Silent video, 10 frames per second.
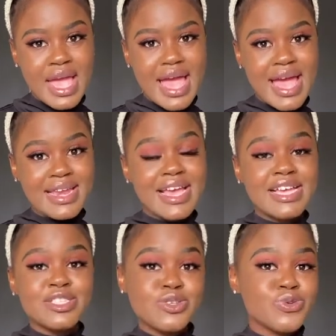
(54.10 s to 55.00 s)
And
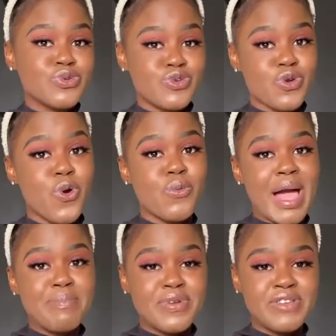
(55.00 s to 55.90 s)
as you know,
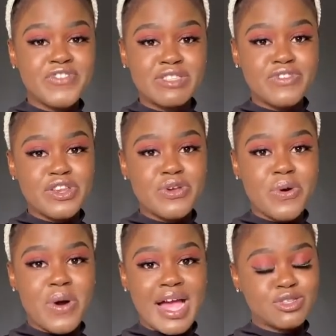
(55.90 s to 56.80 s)
my previous video,
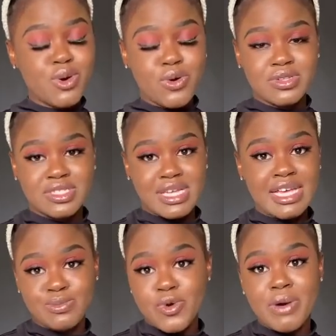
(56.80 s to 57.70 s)
I
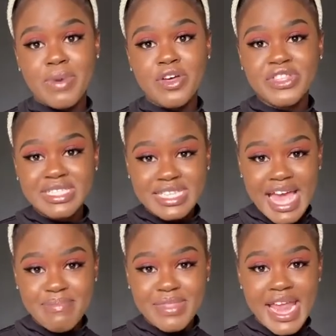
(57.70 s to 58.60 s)
spoke about the
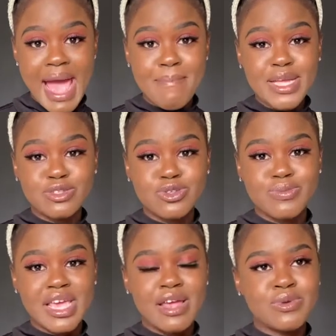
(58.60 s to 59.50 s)
scam that happened to
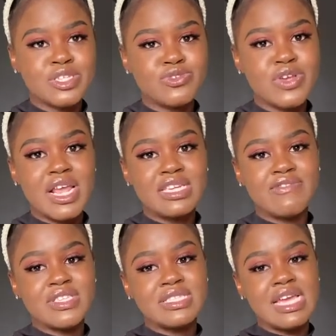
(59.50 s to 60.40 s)
me. It was really a
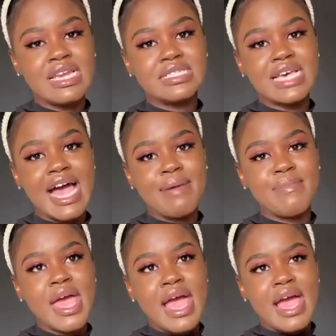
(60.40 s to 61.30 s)
devastating time.
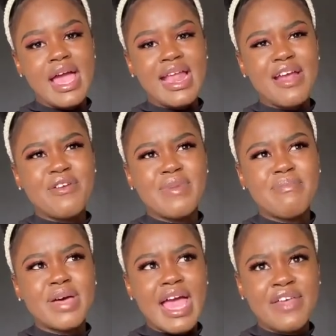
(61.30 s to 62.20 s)
And I
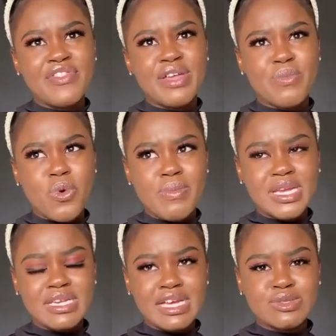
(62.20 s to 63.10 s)
remember at that
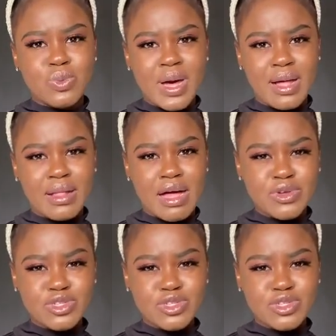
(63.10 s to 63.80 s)
moment as well, I was